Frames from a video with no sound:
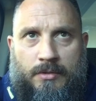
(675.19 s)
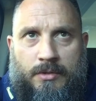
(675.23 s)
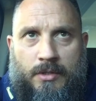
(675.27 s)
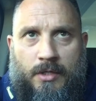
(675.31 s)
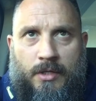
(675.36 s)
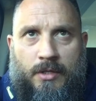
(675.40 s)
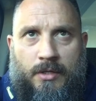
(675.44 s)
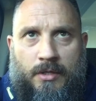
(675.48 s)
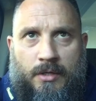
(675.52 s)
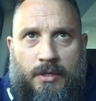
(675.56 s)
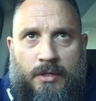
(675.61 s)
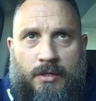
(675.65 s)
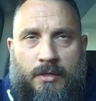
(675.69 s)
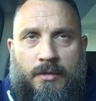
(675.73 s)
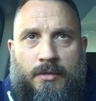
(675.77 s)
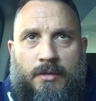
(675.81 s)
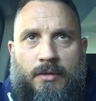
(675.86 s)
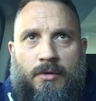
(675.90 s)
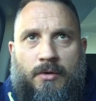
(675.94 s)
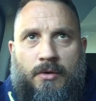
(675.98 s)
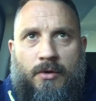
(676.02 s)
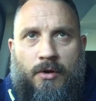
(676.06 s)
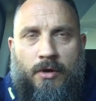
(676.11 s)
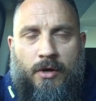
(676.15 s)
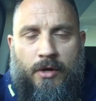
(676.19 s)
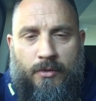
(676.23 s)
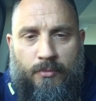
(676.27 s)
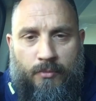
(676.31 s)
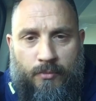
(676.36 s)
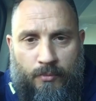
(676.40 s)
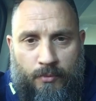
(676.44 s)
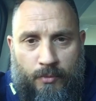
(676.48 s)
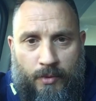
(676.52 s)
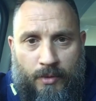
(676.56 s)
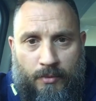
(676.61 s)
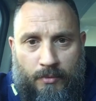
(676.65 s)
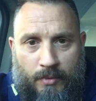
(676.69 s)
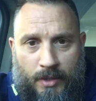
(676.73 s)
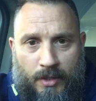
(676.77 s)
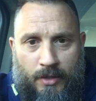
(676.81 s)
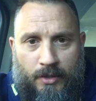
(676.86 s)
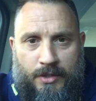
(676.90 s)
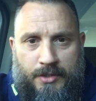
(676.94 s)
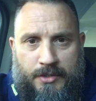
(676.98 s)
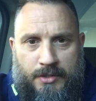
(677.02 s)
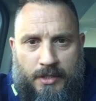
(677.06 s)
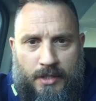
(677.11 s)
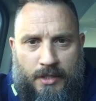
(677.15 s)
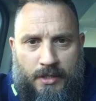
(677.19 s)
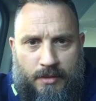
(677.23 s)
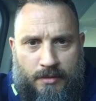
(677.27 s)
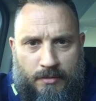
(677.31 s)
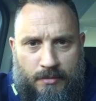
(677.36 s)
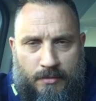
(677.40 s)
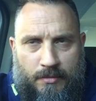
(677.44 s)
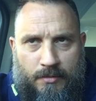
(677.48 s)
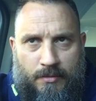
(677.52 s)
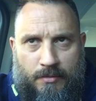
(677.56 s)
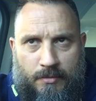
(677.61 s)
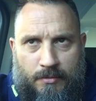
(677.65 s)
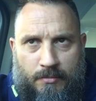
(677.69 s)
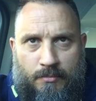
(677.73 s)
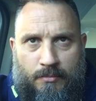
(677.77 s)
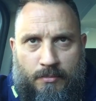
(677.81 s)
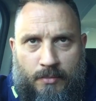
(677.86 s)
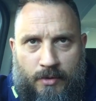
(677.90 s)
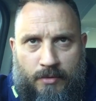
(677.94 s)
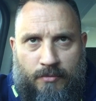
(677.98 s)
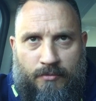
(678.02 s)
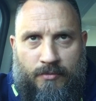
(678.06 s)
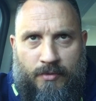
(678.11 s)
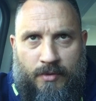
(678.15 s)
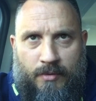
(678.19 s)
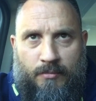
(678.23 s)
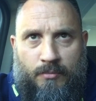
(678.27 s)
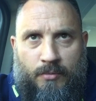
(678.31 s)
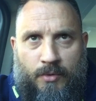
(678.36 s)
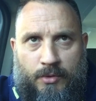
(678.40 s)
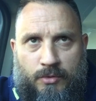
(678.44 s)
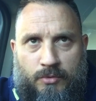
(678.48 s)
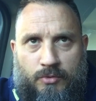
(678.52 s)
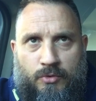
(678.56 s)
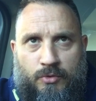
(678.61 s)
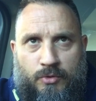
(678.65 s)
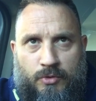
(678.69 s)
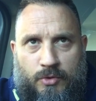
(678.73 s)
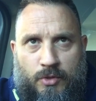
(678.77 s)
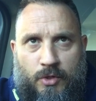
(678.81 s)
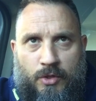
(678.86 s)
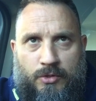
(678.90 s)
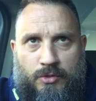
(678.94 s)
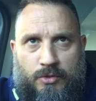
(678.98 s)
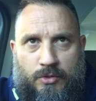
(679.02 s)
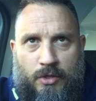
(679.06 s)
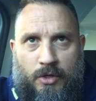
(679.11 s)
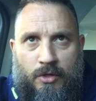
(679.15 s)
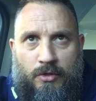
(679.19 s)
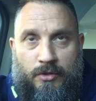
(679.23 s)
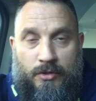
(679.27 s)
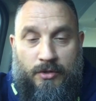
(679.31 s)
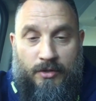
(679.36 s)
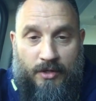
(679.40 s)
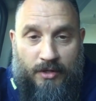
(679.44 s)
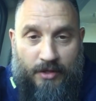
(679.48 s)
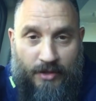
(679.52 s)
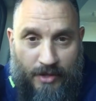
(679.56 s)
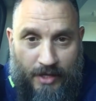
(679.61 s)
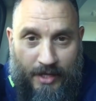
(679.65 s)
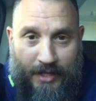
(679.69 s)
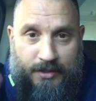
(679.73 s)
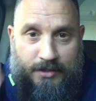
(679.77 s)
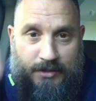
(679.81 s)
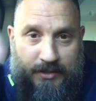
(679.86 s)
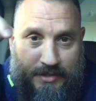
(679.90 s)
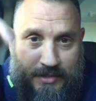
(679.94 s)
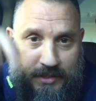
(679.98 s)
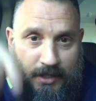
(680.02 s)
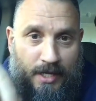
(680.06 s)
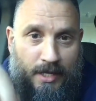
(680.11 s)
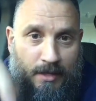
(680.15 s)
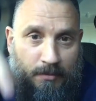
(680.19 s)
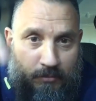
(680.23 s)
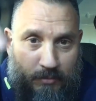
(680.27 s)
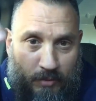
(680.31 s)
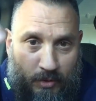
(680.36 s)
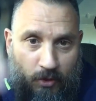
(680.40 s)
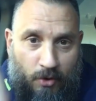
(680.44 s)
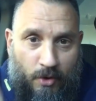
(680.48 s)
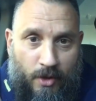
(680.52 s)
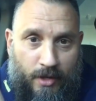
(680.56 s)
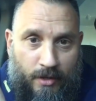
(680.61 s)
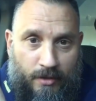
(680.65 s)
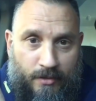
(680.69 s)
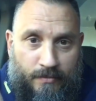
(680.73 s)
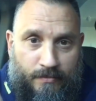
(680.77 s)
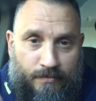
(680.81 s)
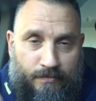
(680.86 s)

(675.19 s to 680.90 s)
Then we realised that my tools got stolen that same night.